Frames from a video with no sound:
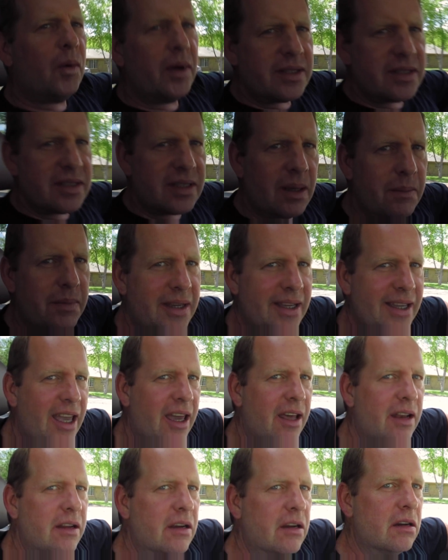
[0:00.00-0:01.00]
point something
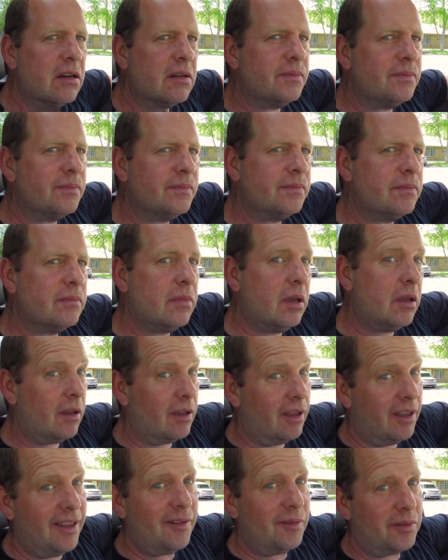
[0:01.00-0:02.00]
out here.
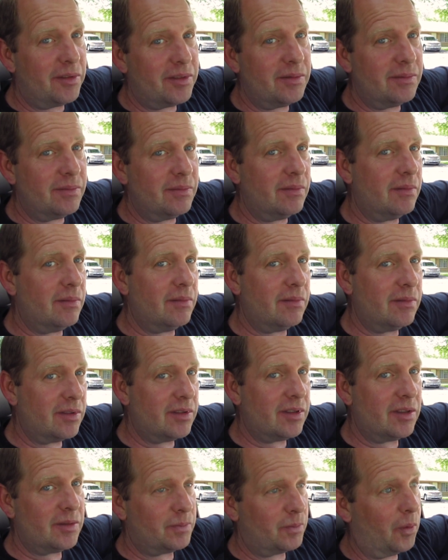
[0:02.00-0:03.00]

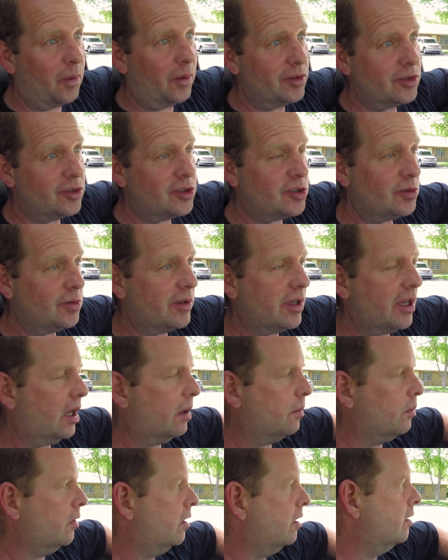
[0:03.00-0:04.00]
Is this point and shoot
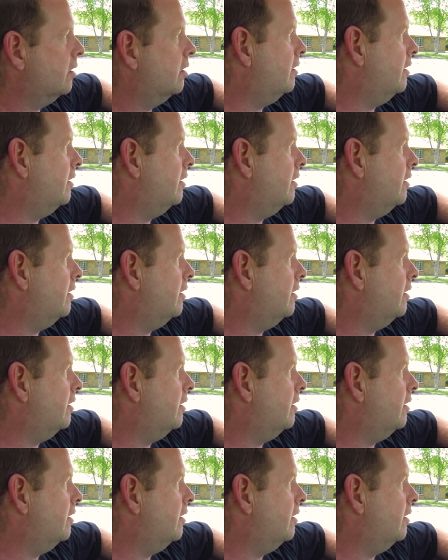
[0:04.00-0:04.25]
camera?